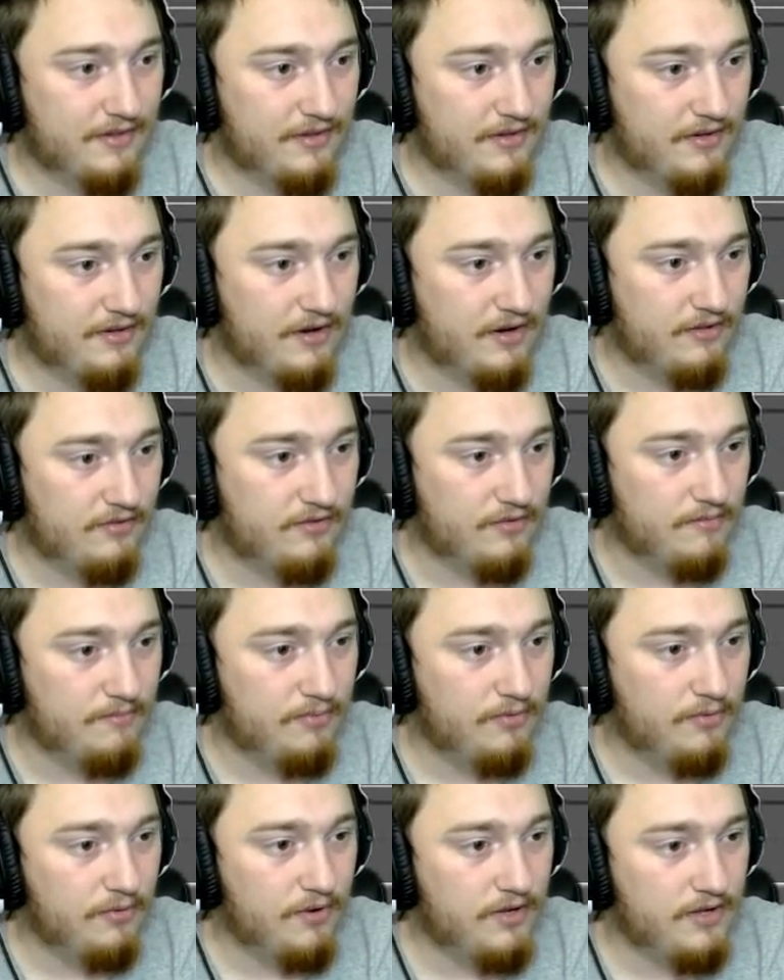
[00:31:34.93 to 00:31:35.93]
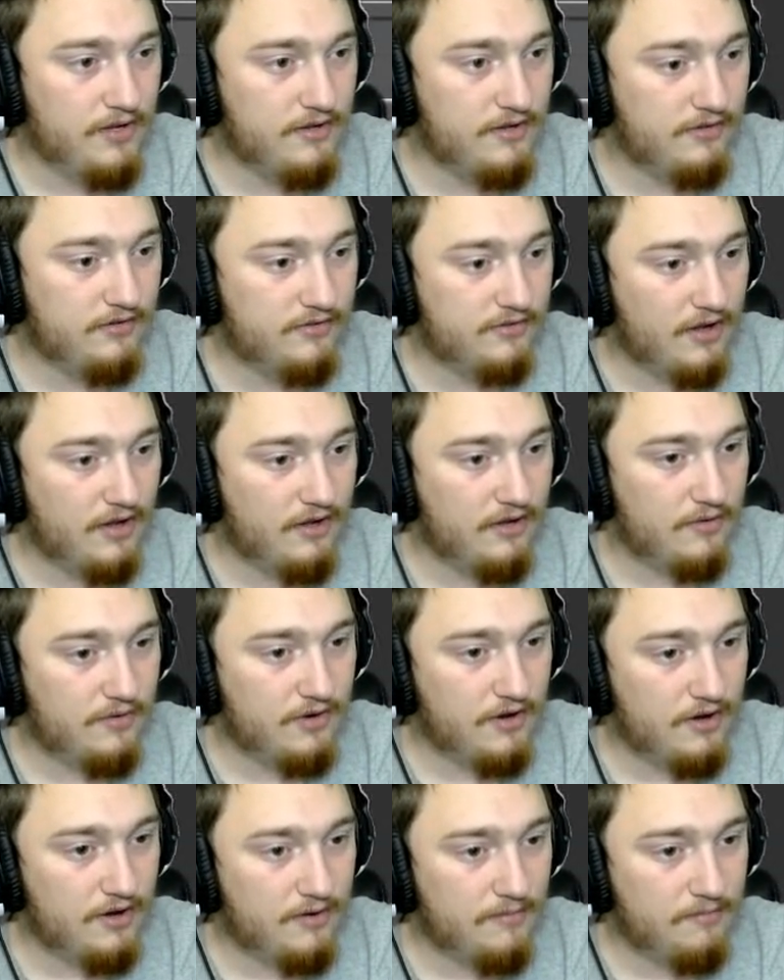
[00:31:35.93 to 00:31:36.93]
Alright, so employees, I'm going
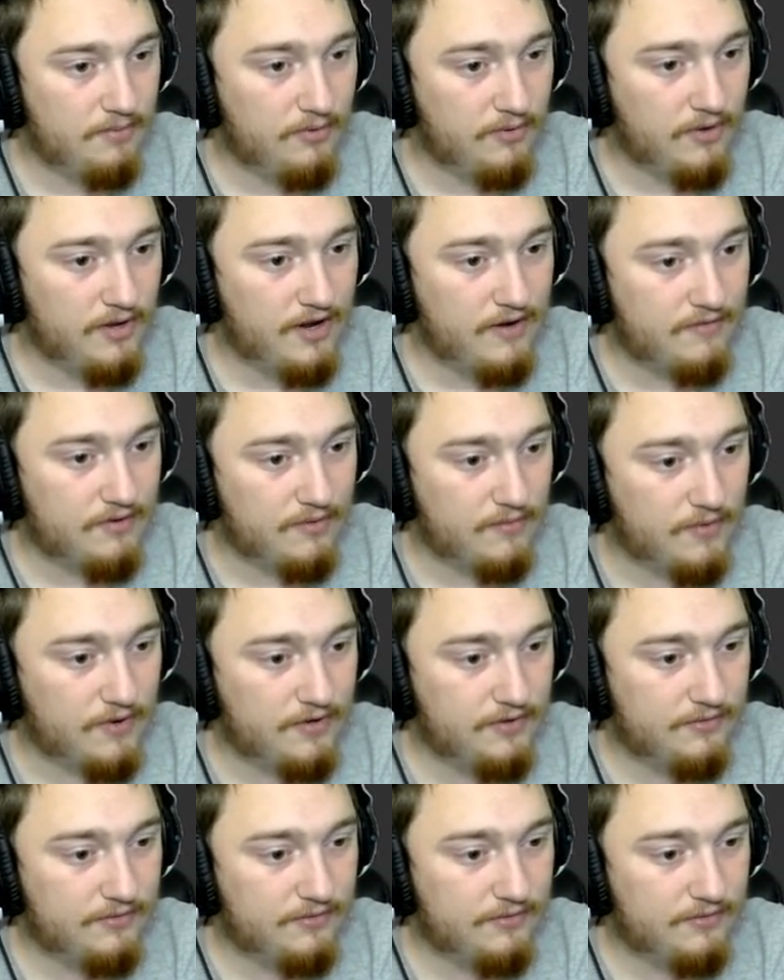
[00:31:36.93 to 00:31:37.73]
to unemploy everyone.